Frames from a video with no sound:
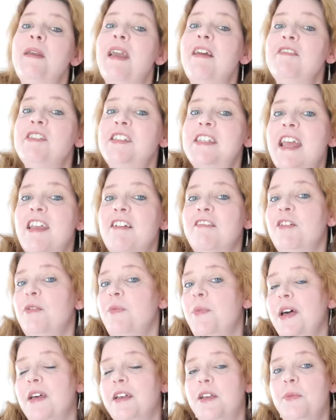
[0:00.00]
Karen
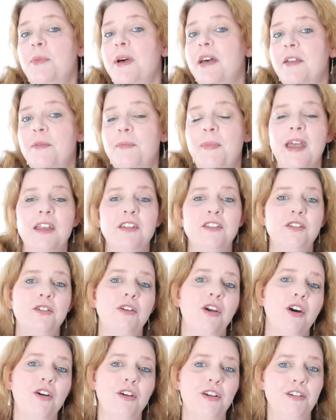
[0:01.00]
Stangram, welcome back to
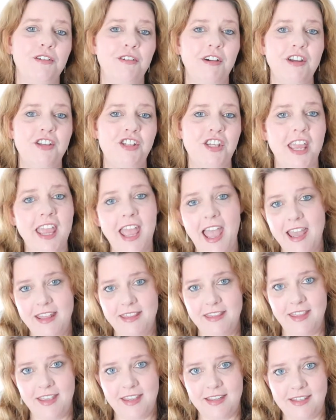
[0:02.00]
Conquer Crochet,
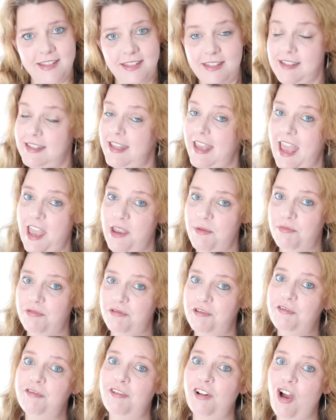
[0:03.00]
and this is the
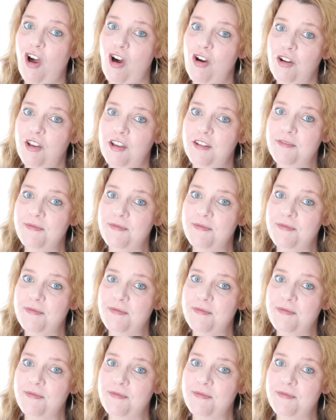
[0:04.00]
April vlog.